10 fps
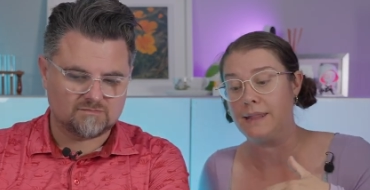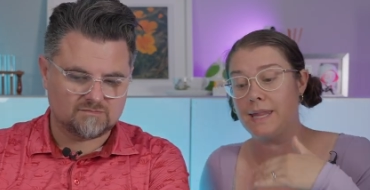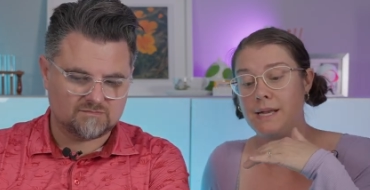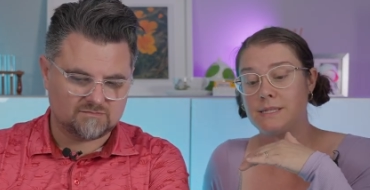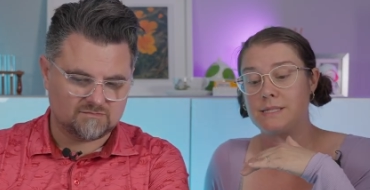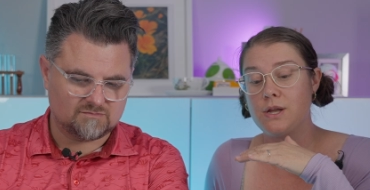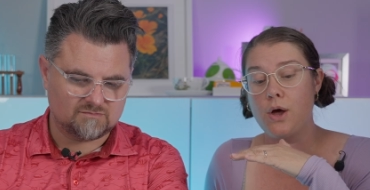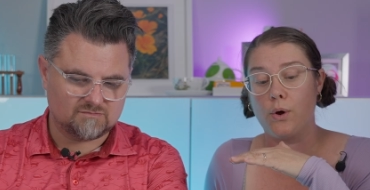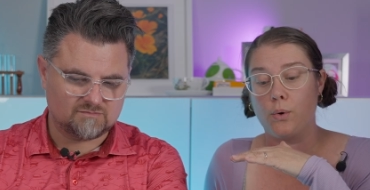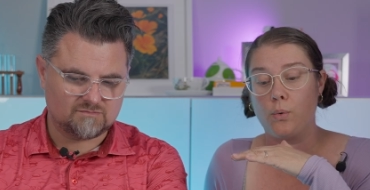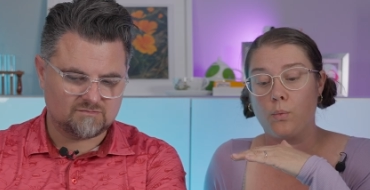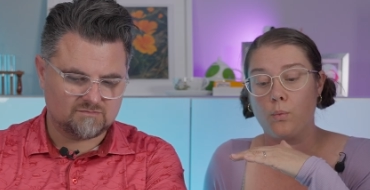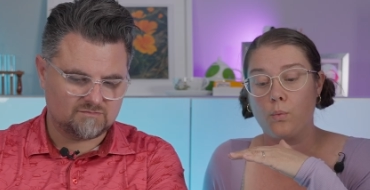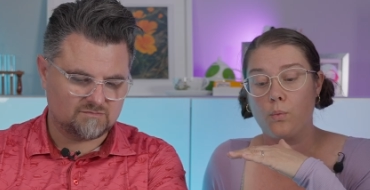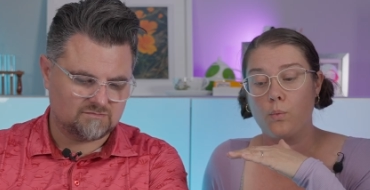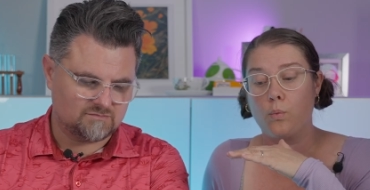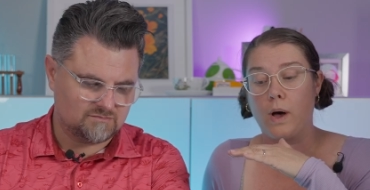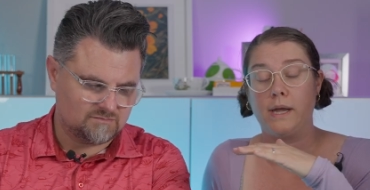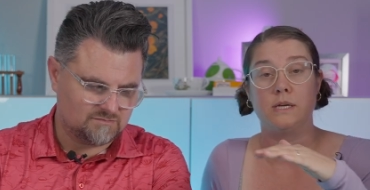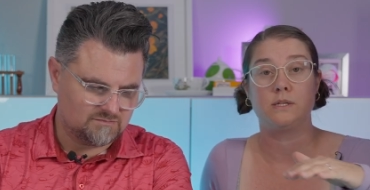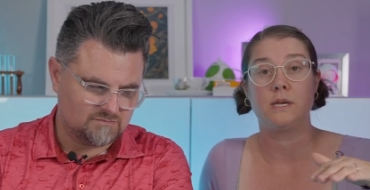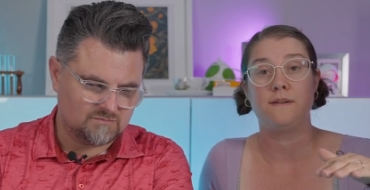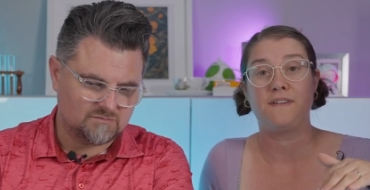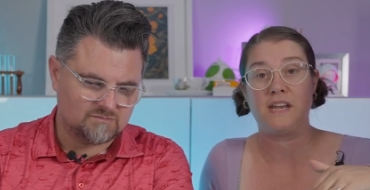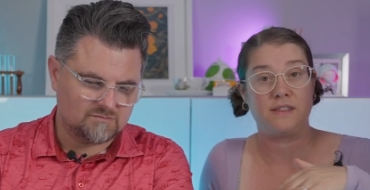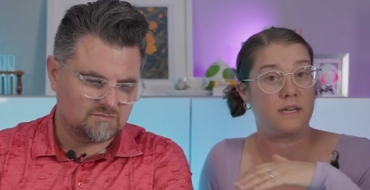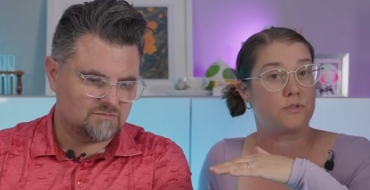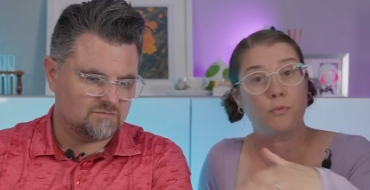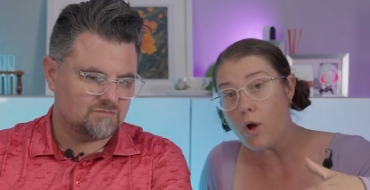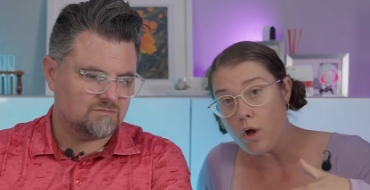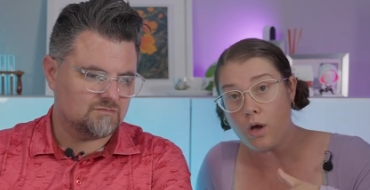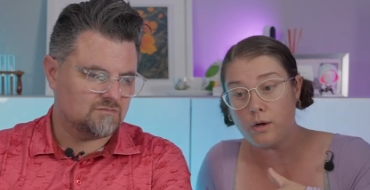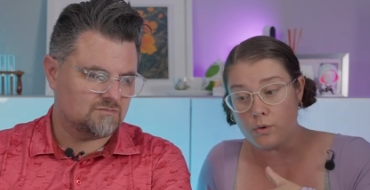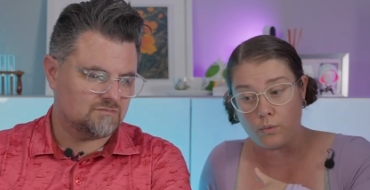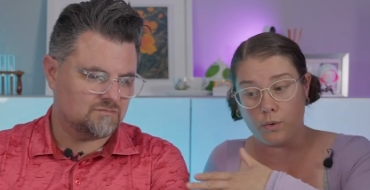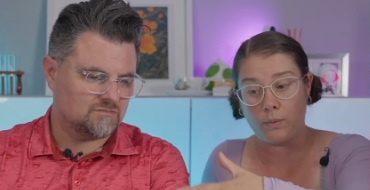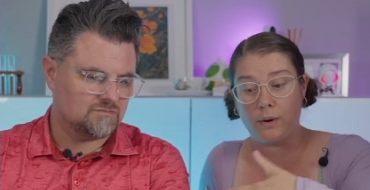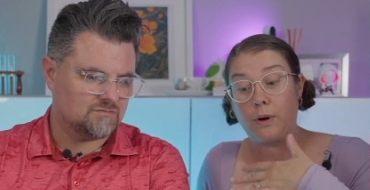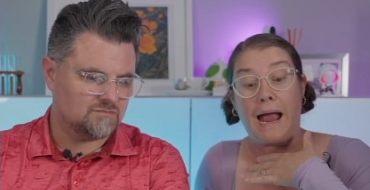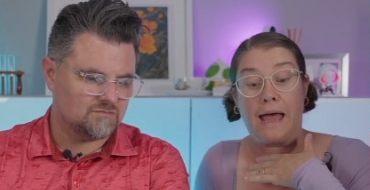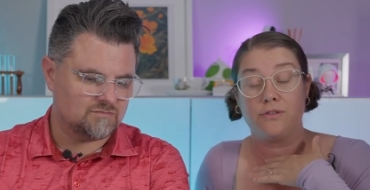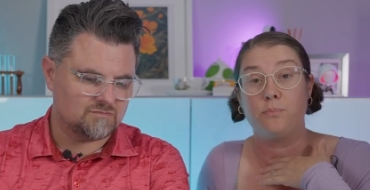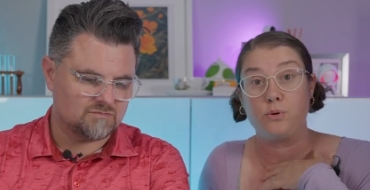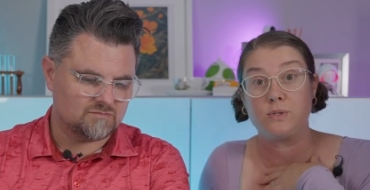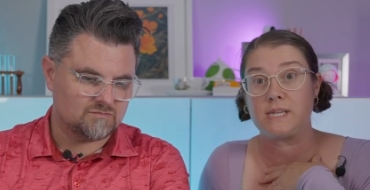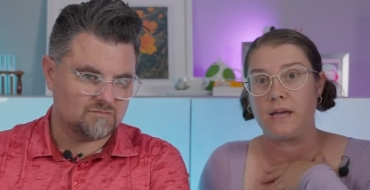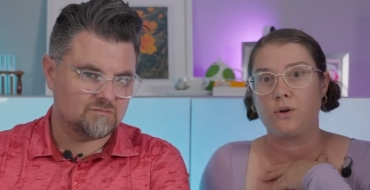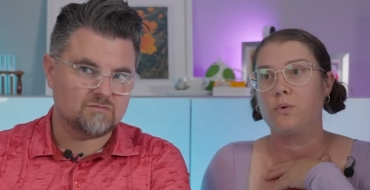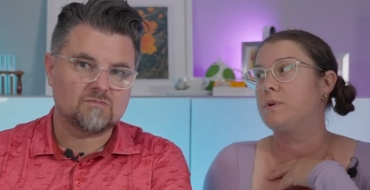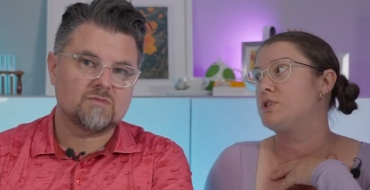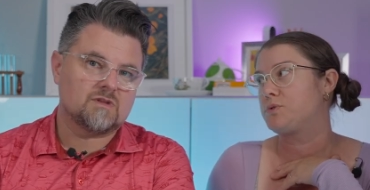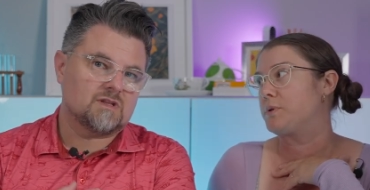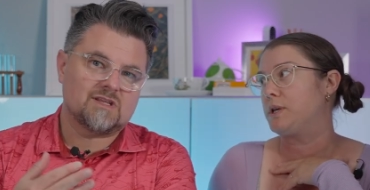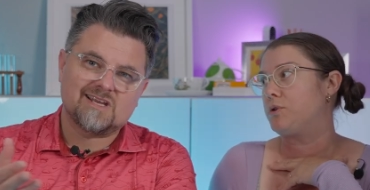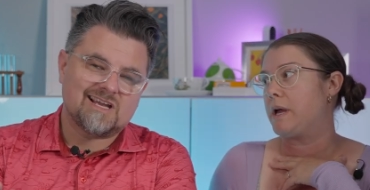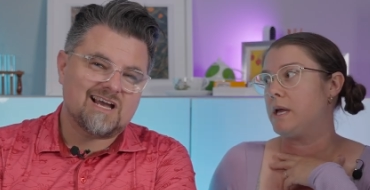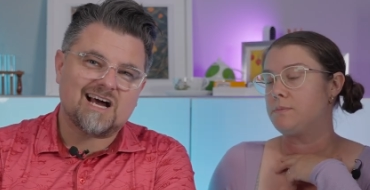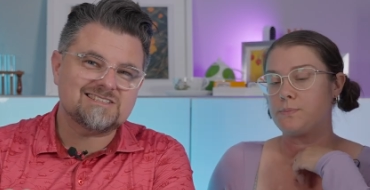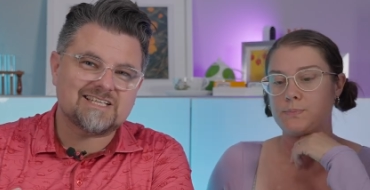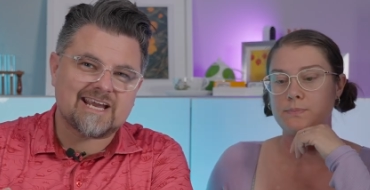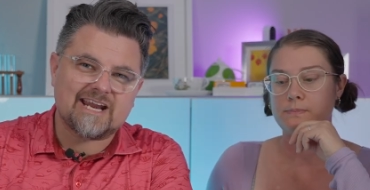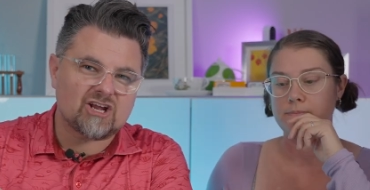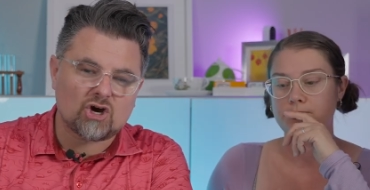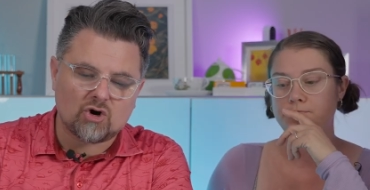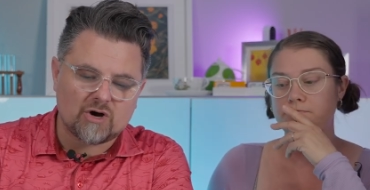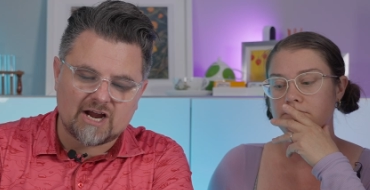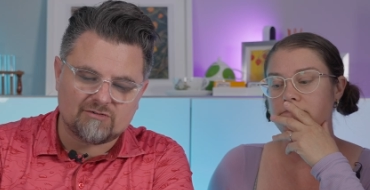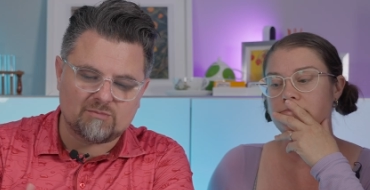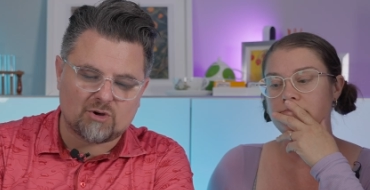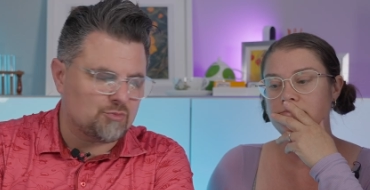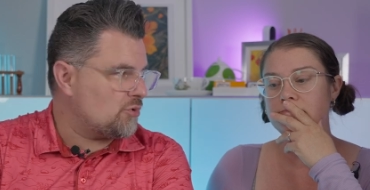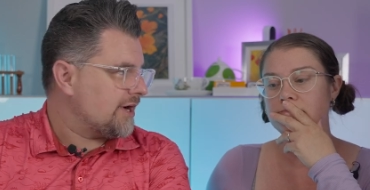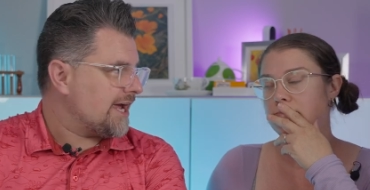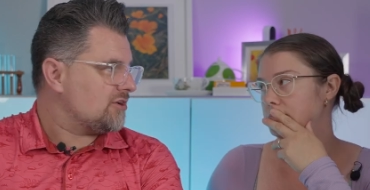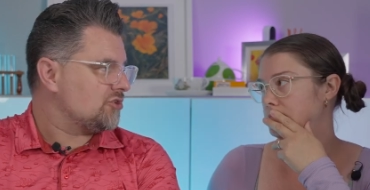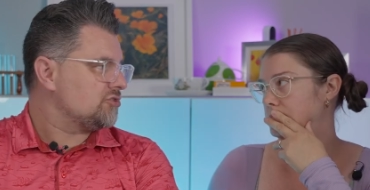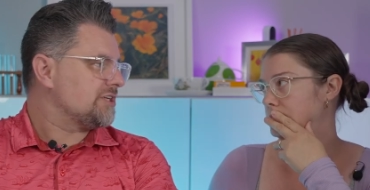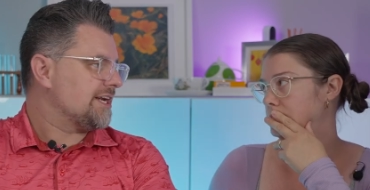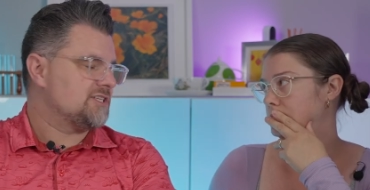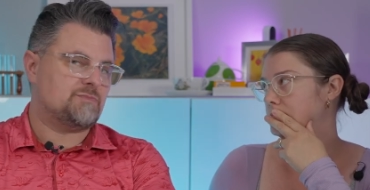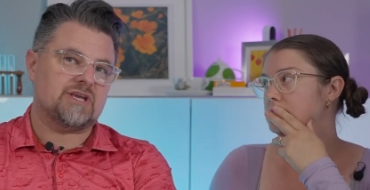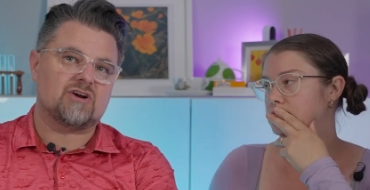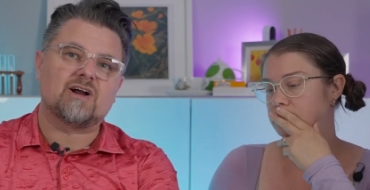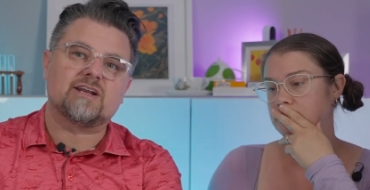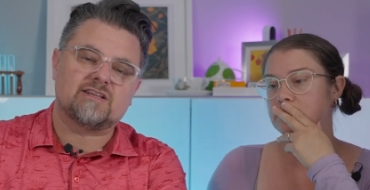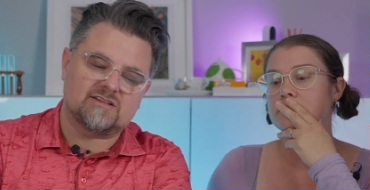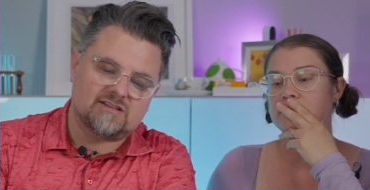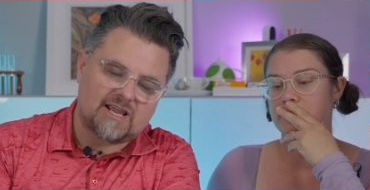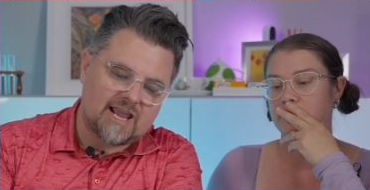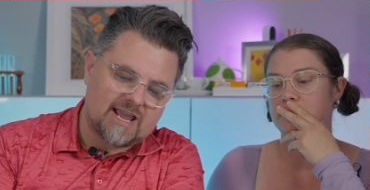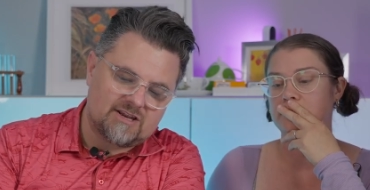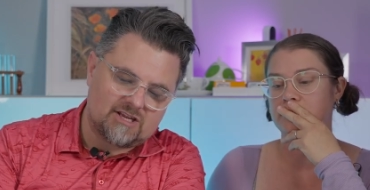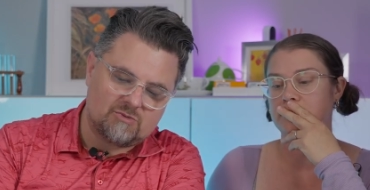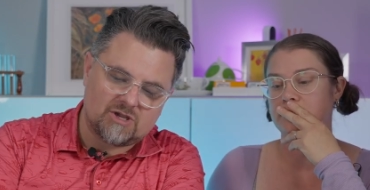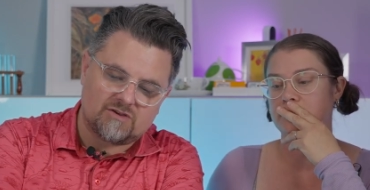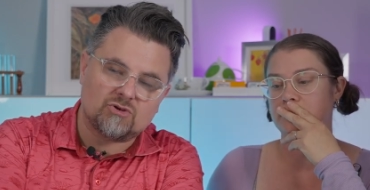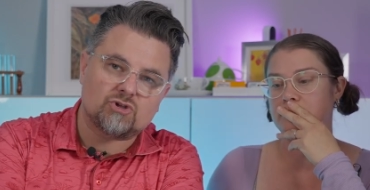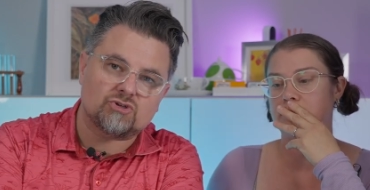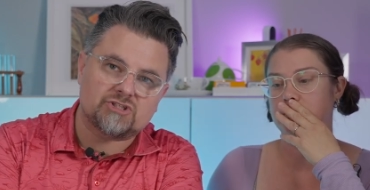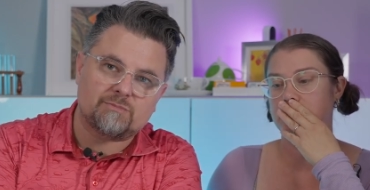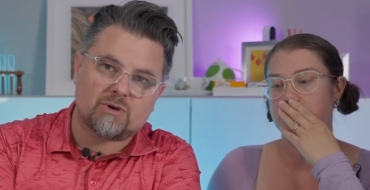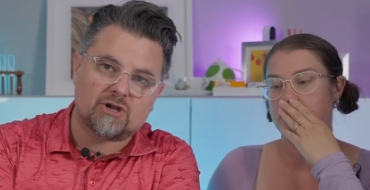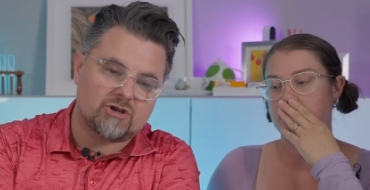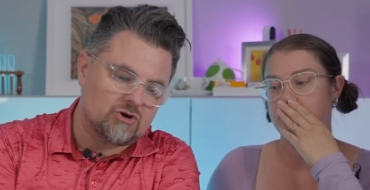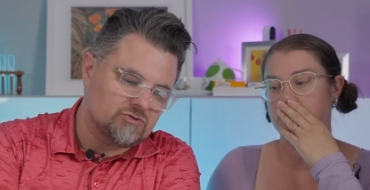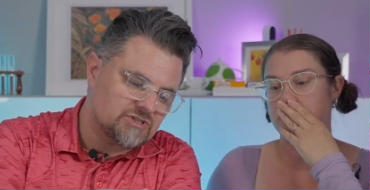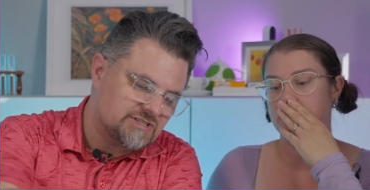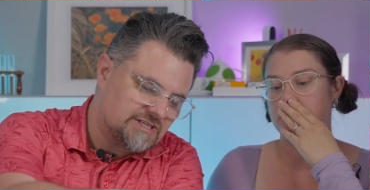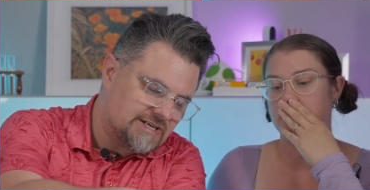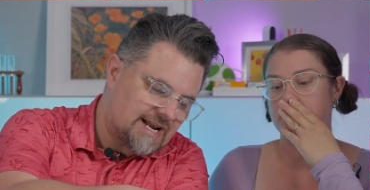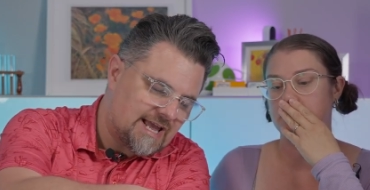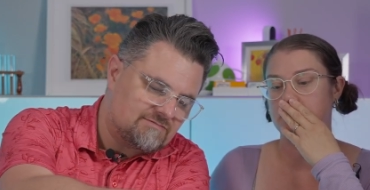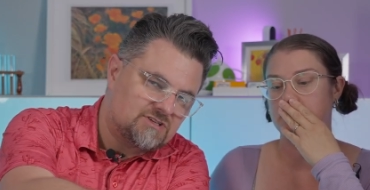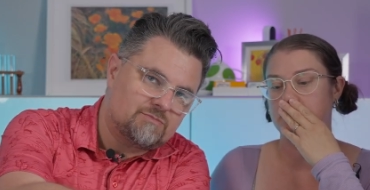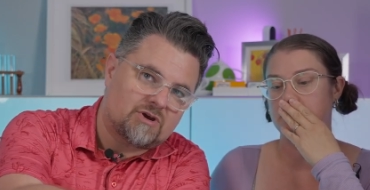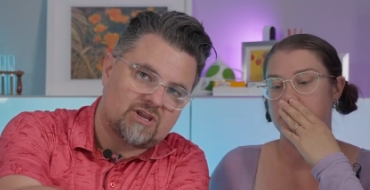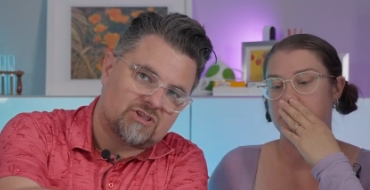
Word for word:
Speaker 1: and let us know what, if anything's wrong or where we're at in the boot cycle, which is really great.
Speaker 2: A decade ago, every motherboard had a little tiny speaker on it, and it would give you little debug codes because they didn't have debug